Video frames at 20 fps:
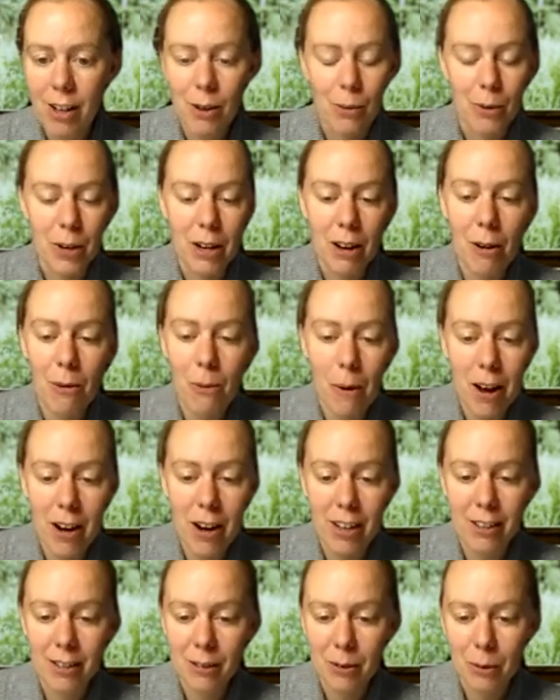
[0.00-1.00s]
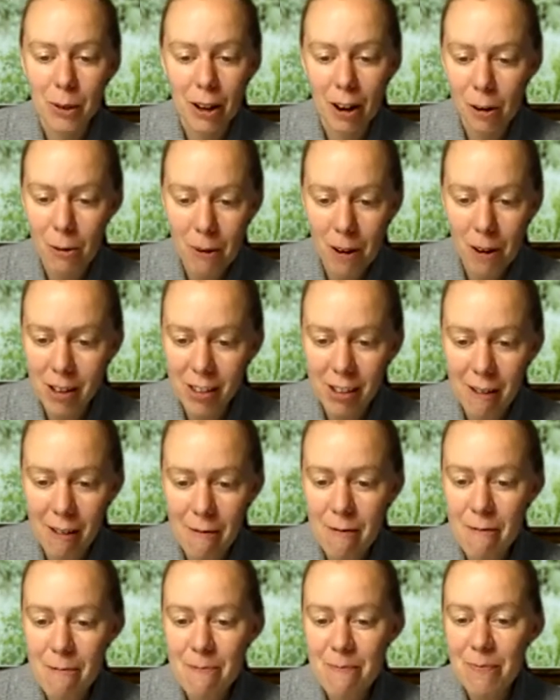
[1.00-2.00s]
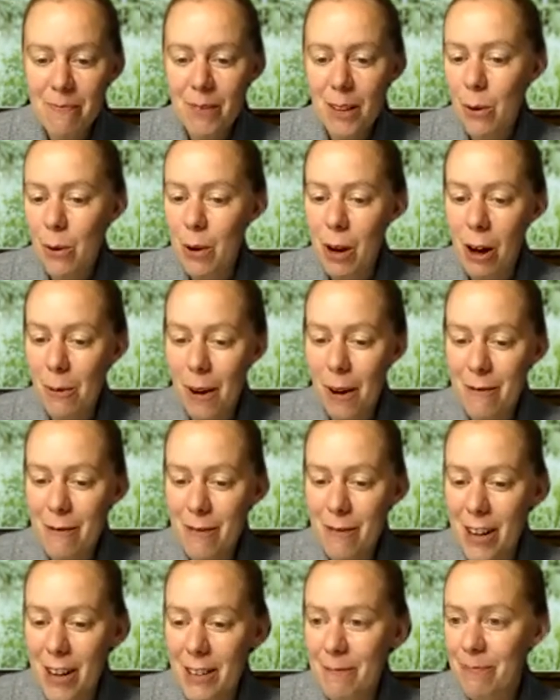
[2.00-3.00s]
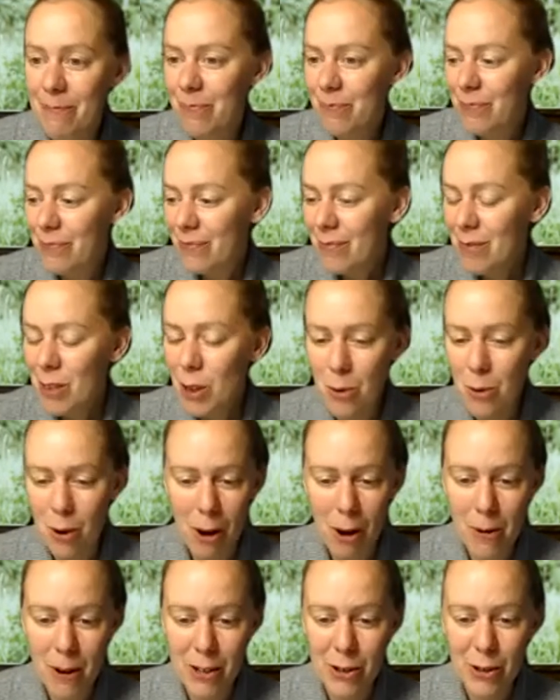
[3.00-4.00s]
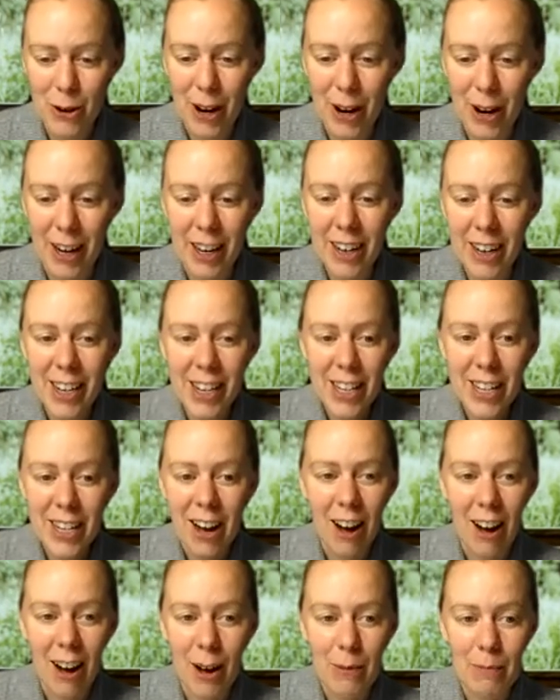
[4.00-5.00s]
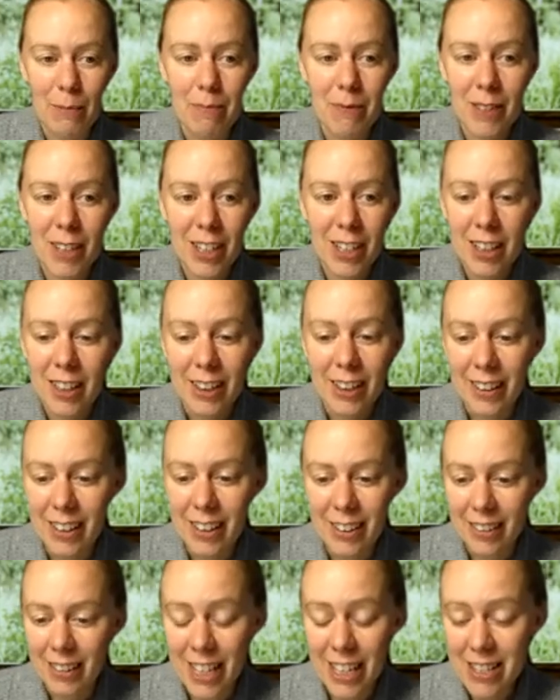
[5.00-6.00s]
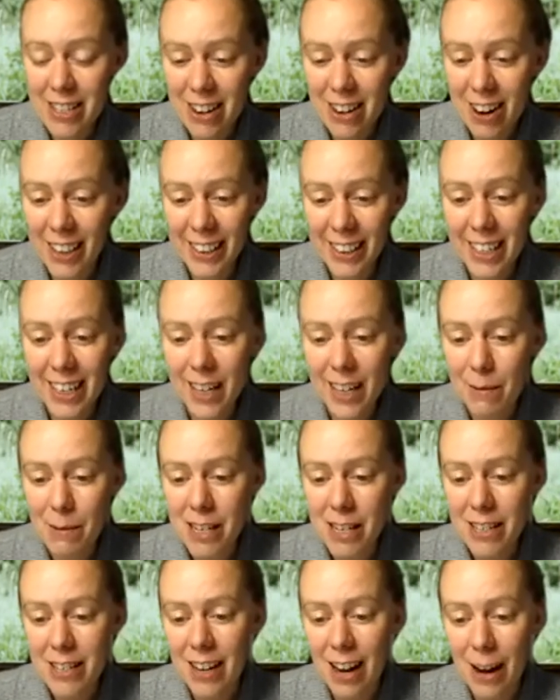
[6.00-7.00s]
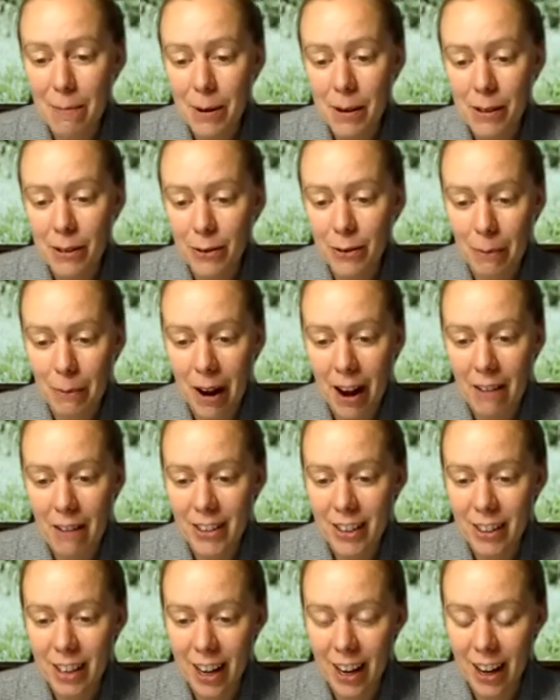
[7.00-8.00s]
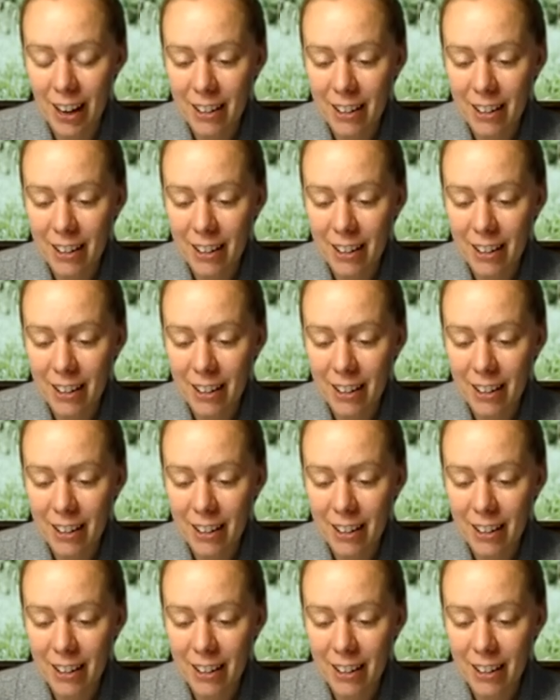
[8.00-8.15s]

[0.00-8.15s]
We all want it. We all want love. We all want fun. We all want joy. Let's not let anybody stop us from having that.